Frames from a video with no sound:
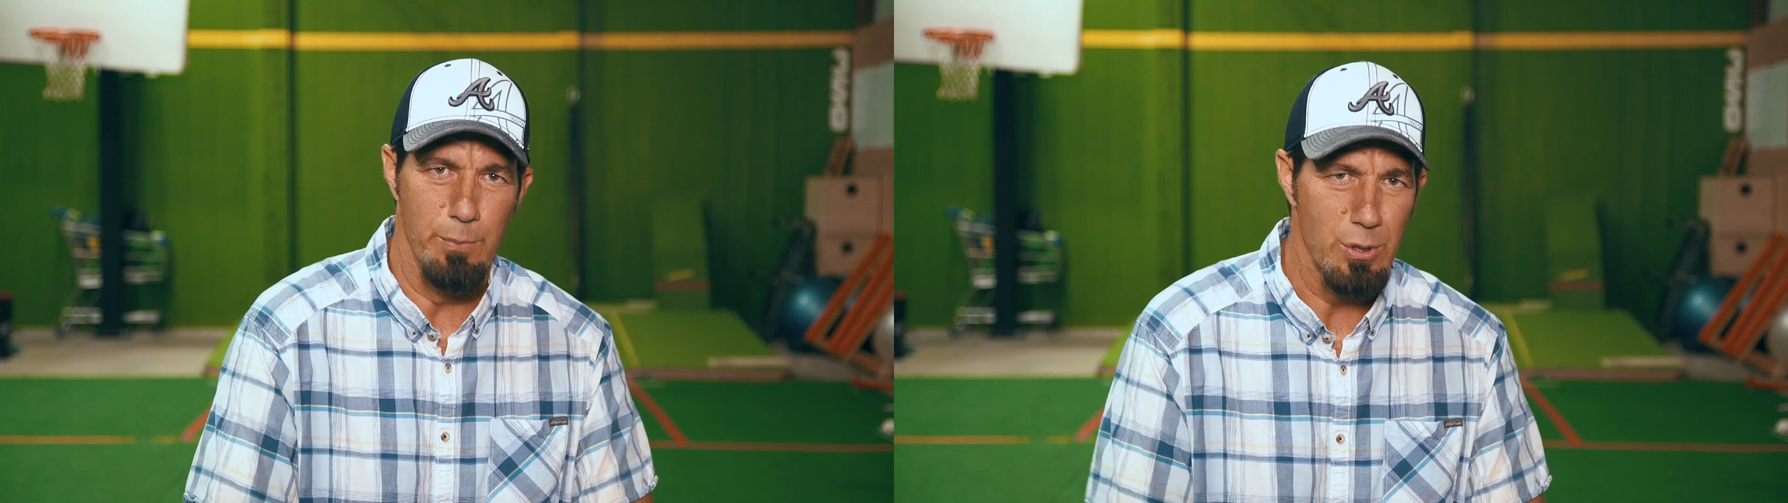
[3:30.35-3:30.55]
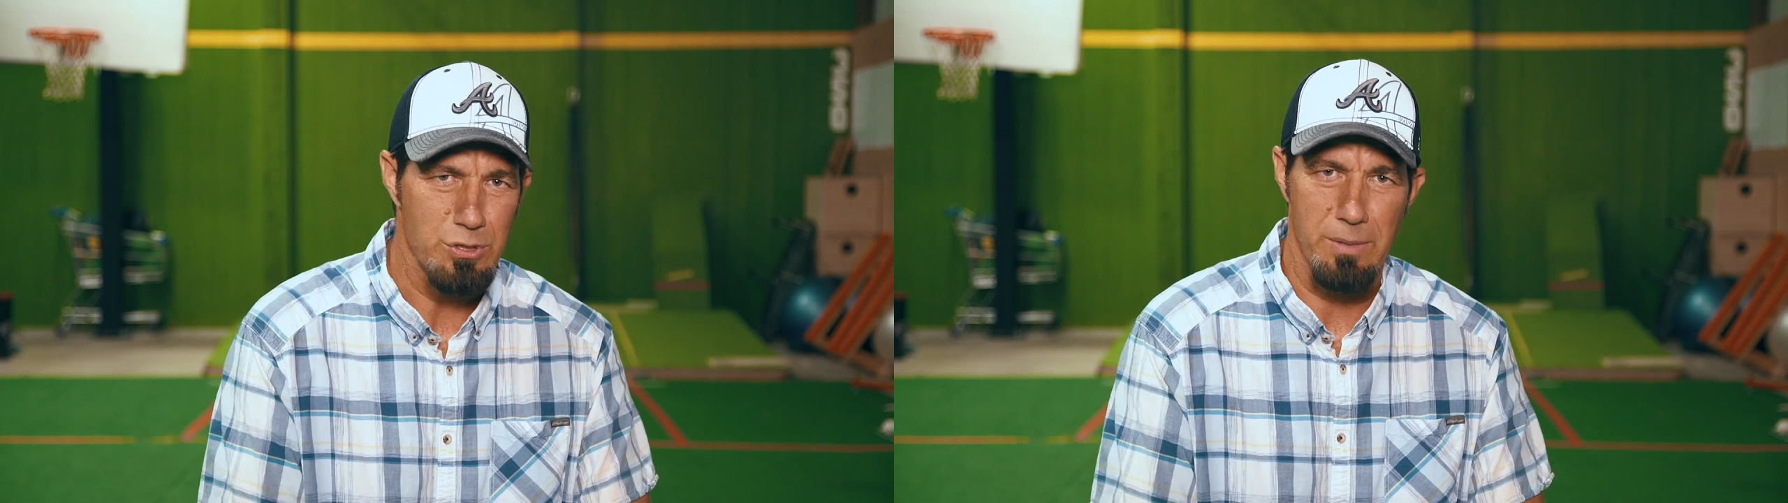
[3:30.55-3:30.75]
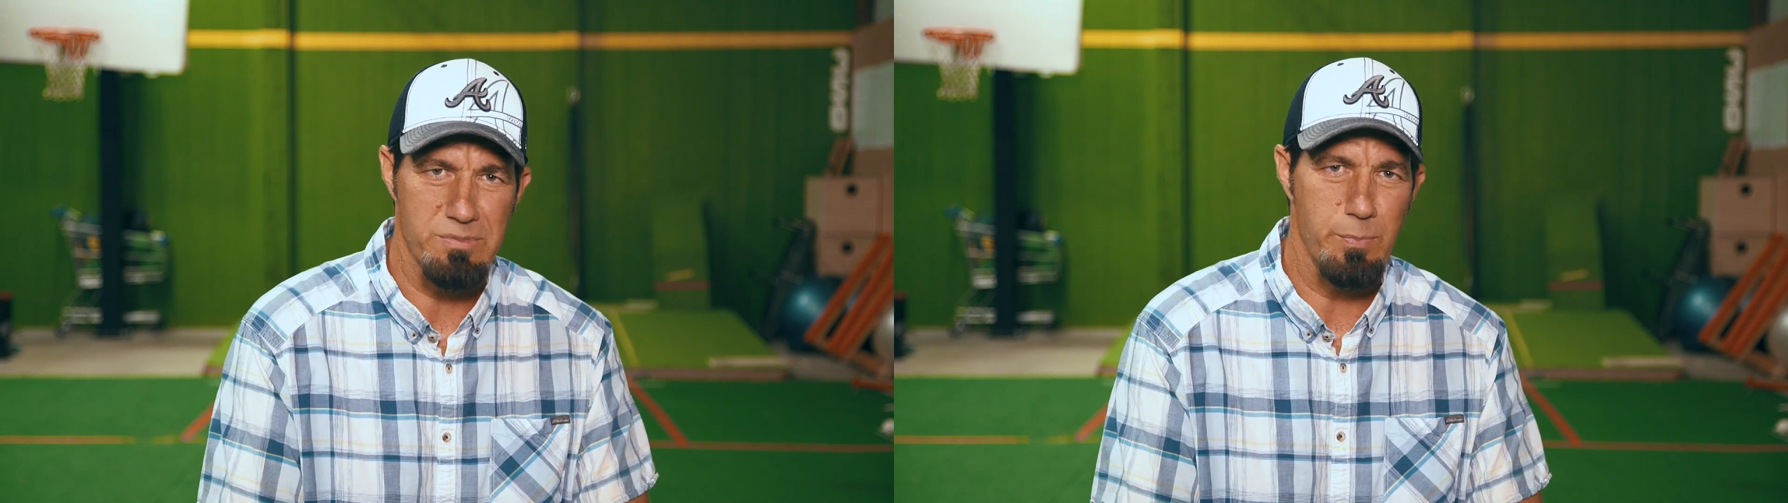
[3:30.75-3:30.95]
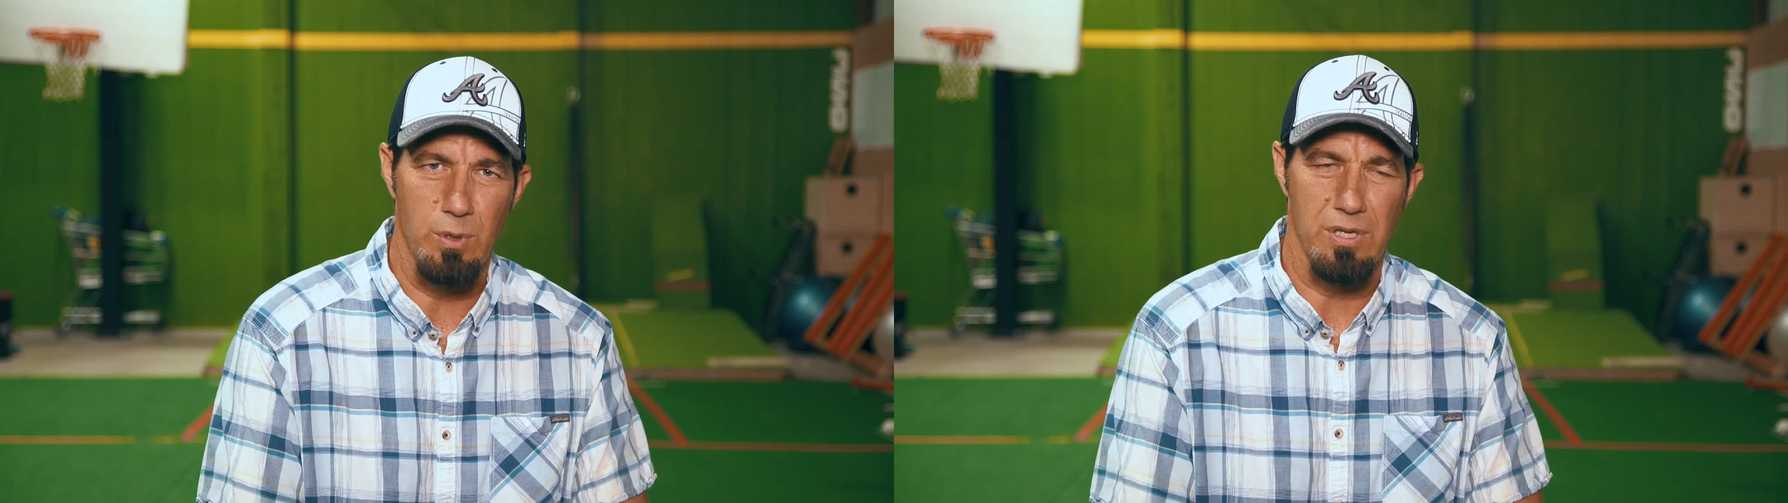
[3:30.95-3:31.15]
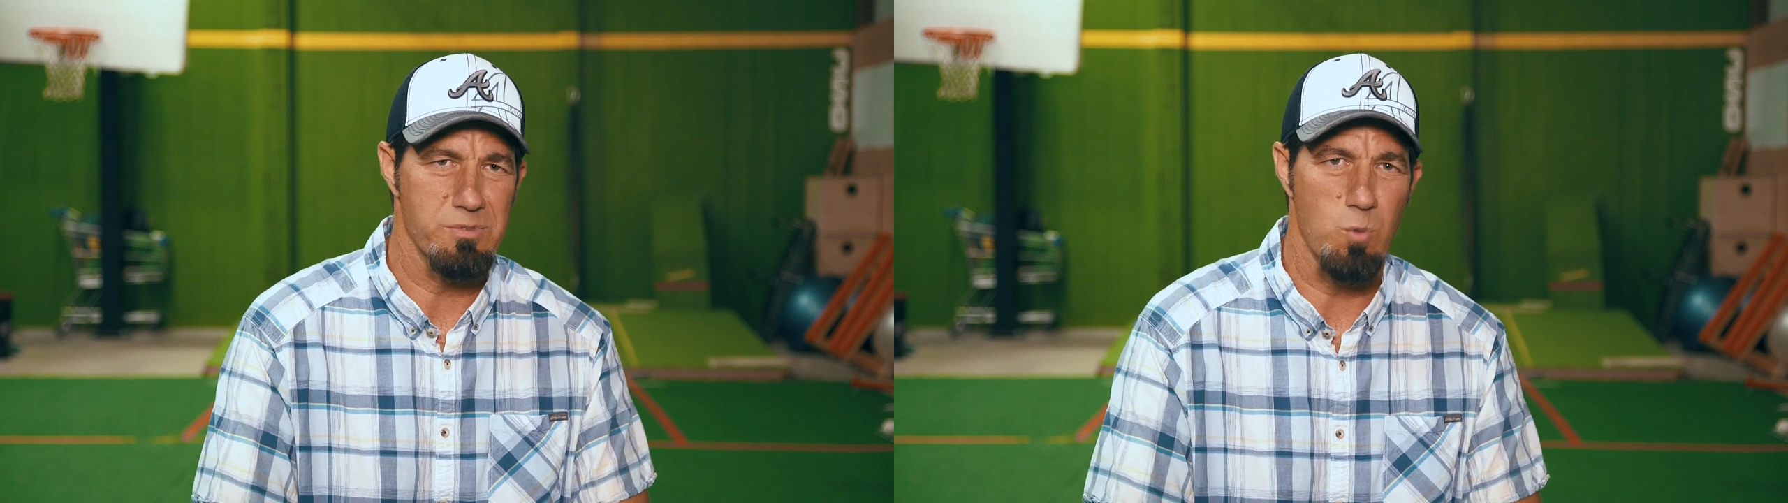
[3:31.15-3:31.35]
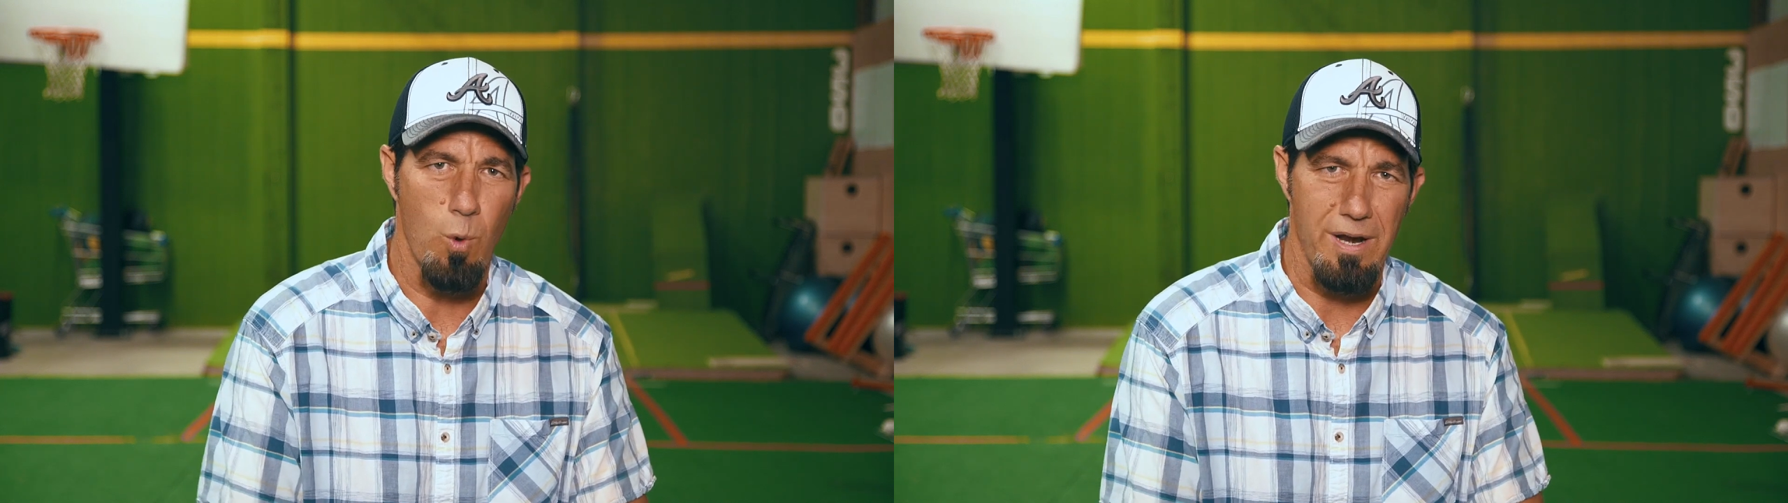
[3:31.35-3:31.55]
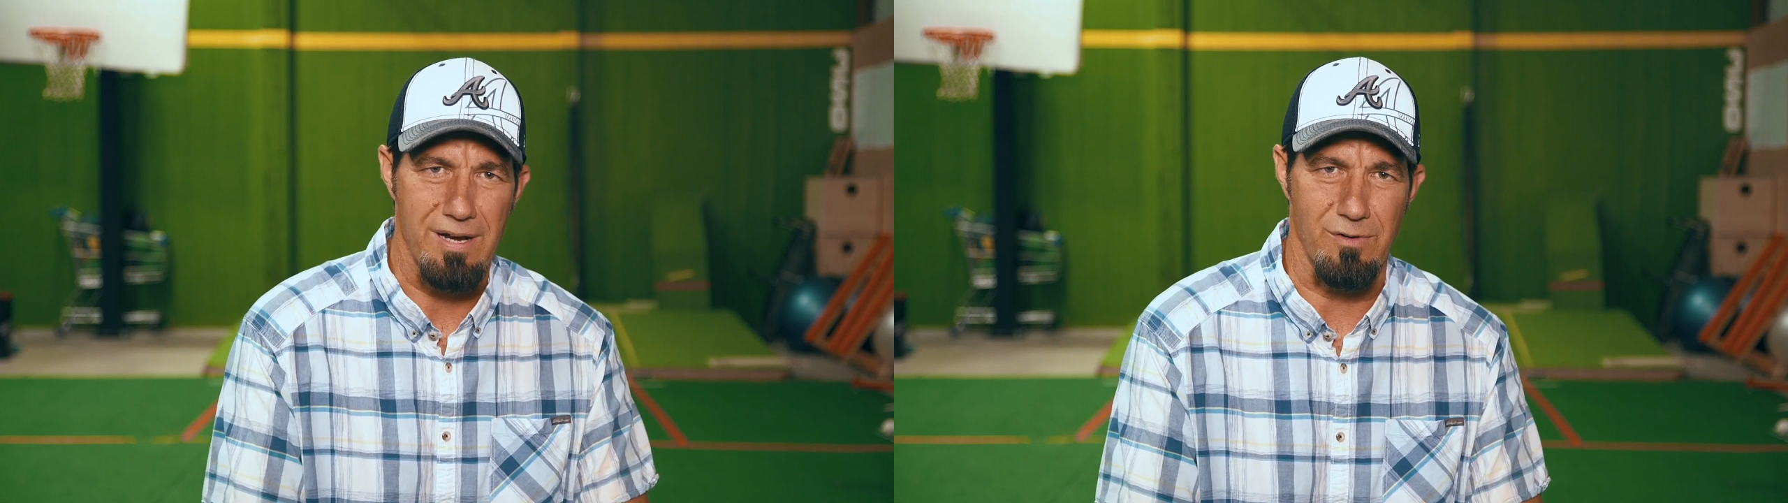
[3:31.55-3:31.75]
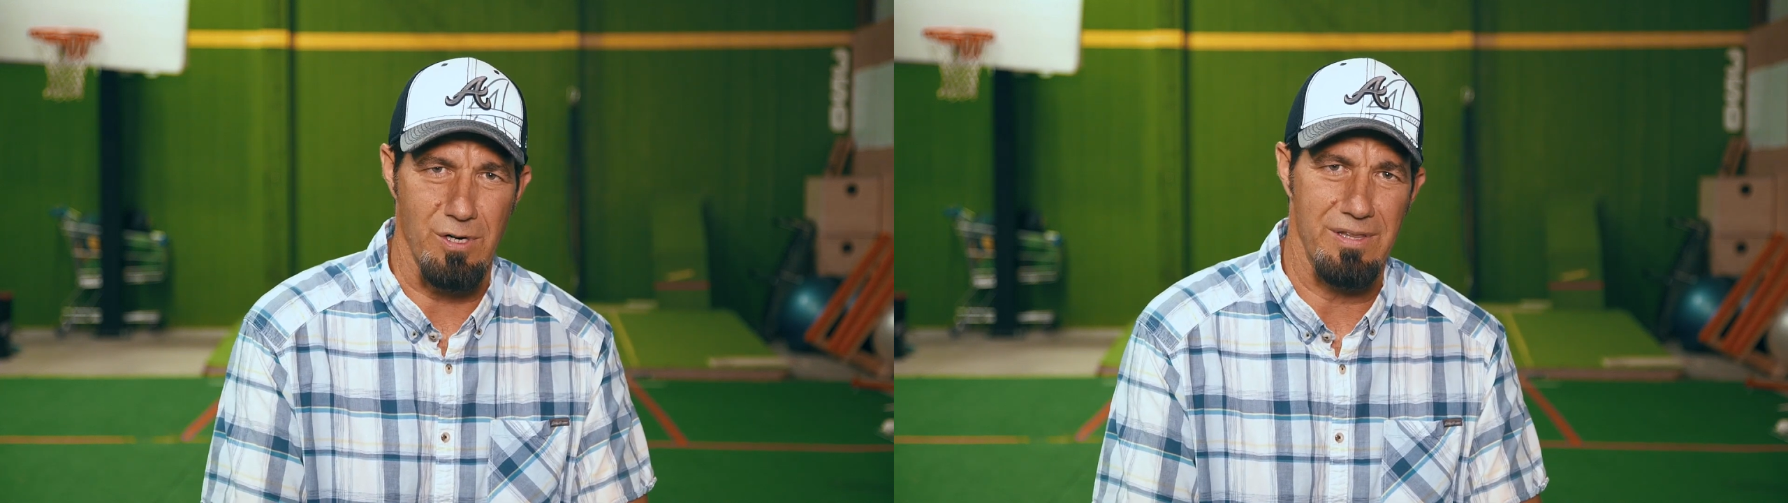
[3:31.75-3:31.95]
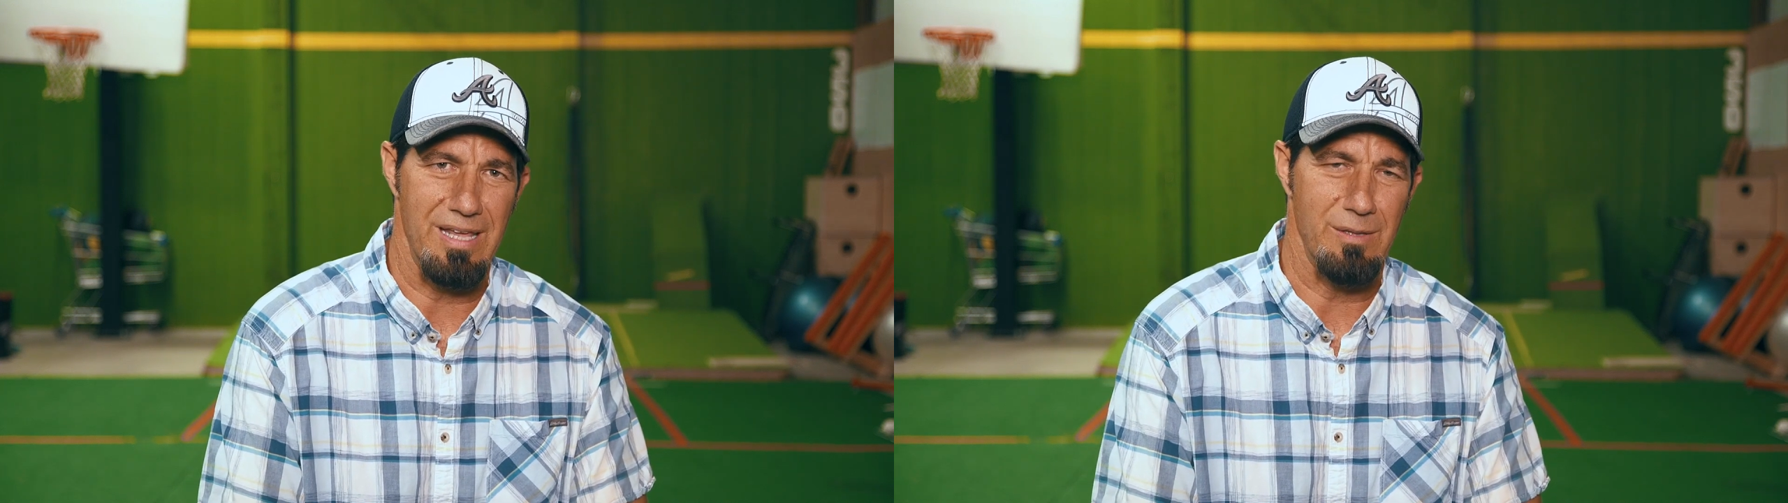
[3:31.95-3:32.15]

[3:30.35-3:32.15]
push-ups, pull-ups, whatever,